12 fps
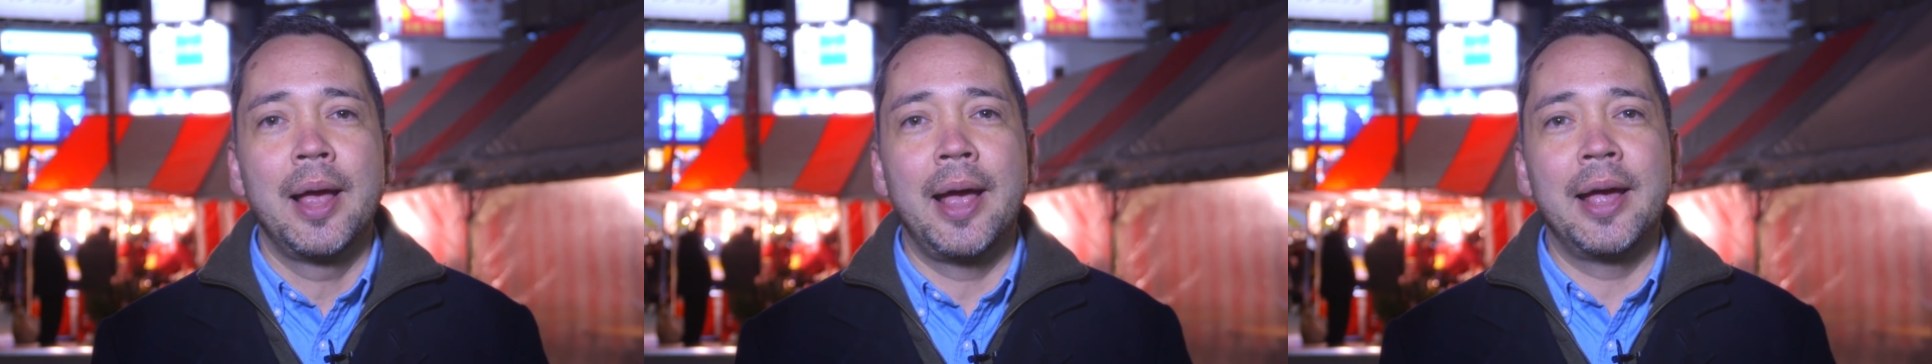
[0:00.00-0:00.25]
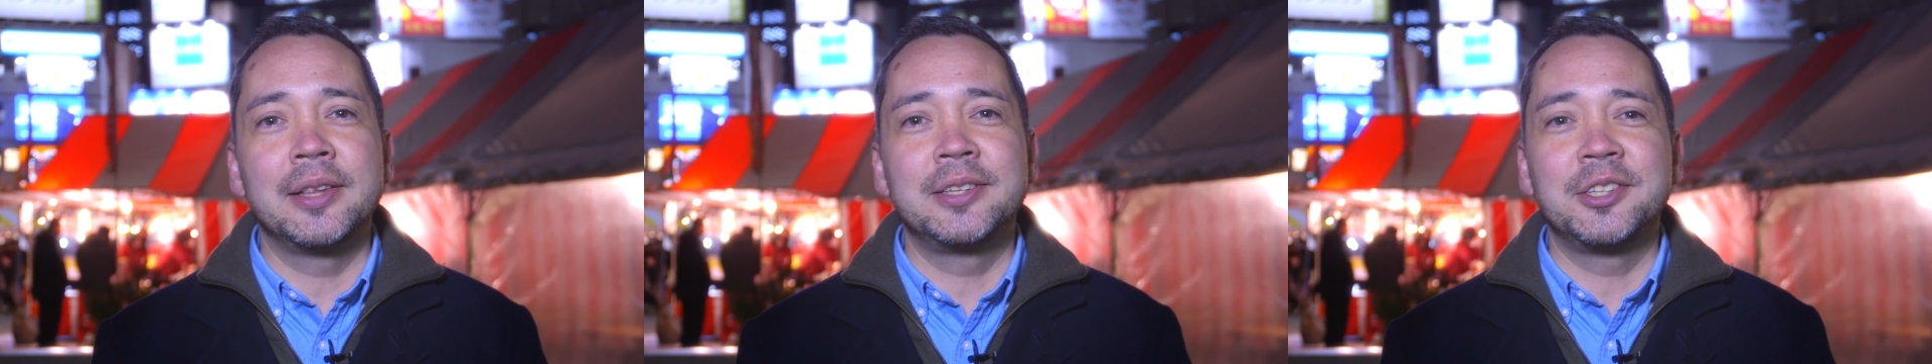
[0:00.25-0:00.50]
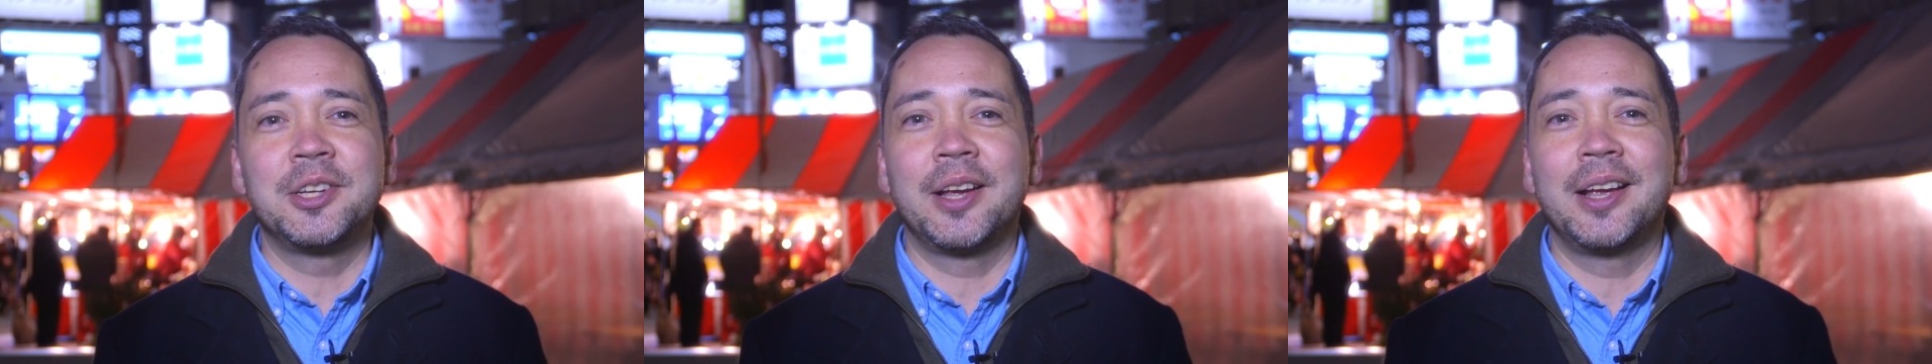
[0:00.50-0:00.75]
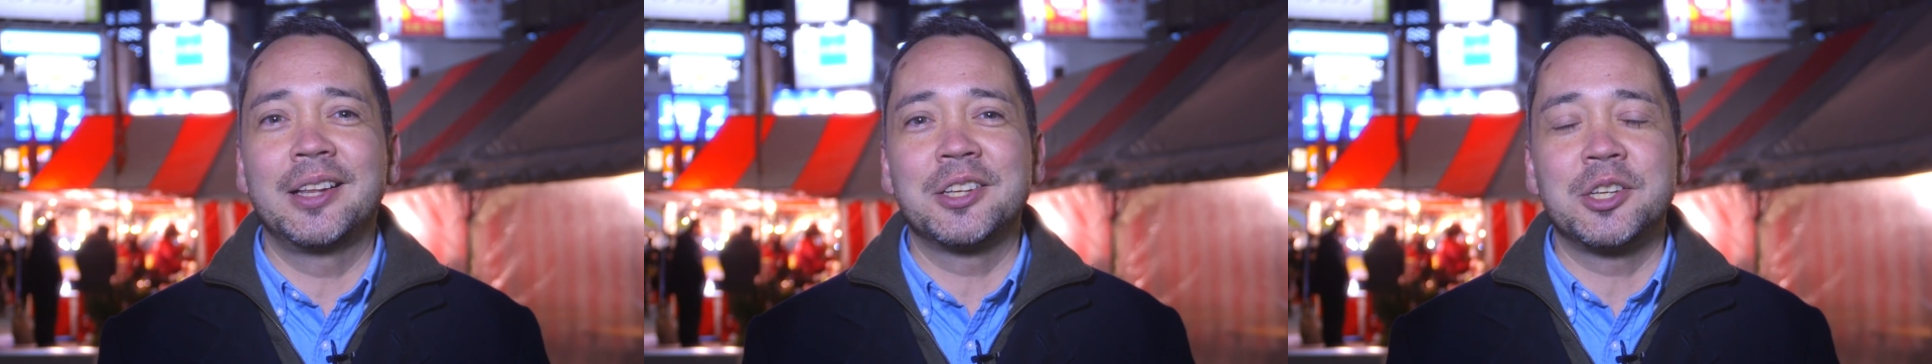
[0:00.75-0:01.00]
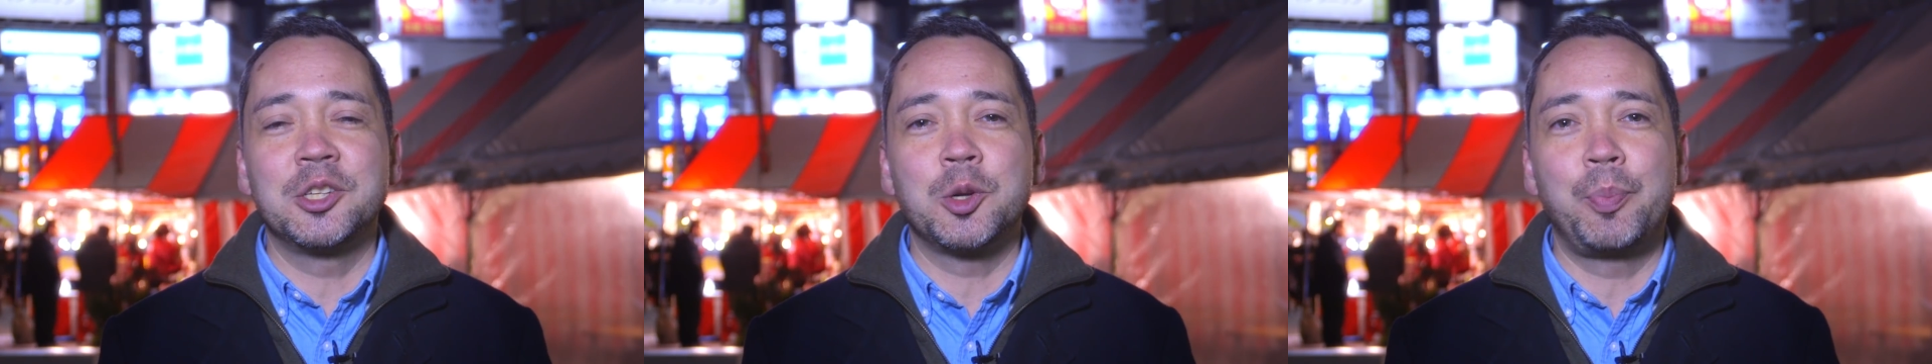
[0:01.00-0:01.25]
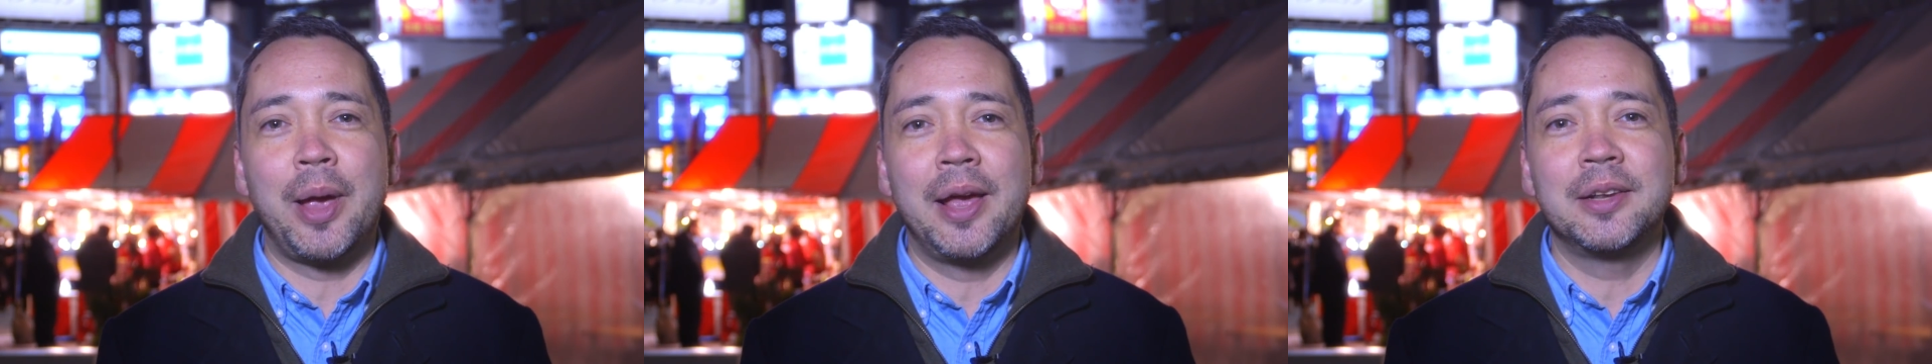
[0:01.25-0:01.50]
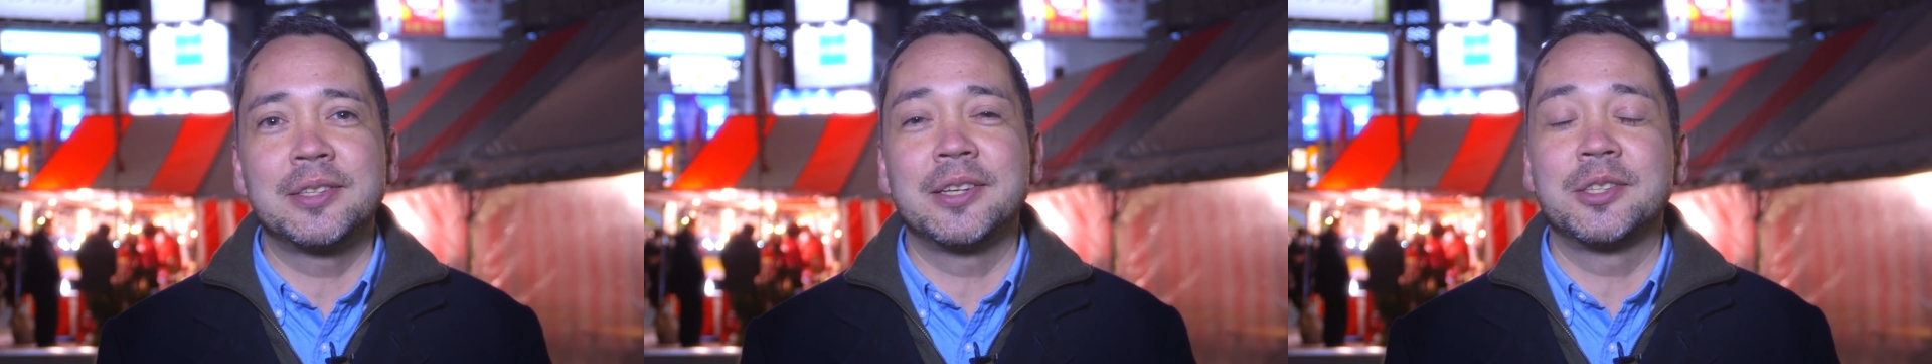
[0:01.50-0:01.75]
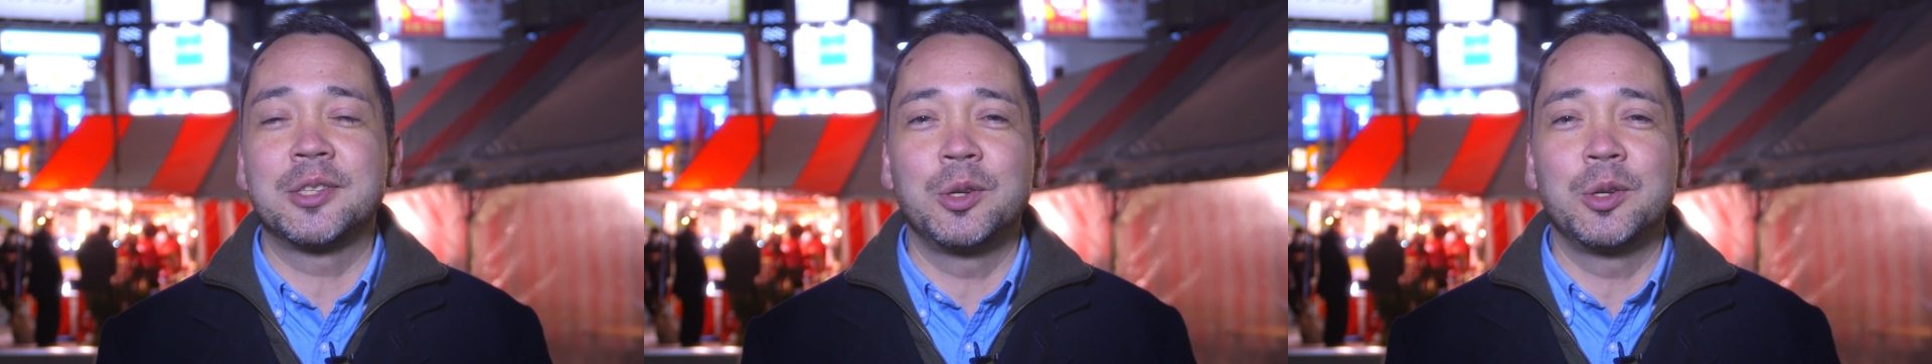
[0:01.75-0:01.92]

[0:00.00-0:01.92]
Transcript: and teaching English in Japan since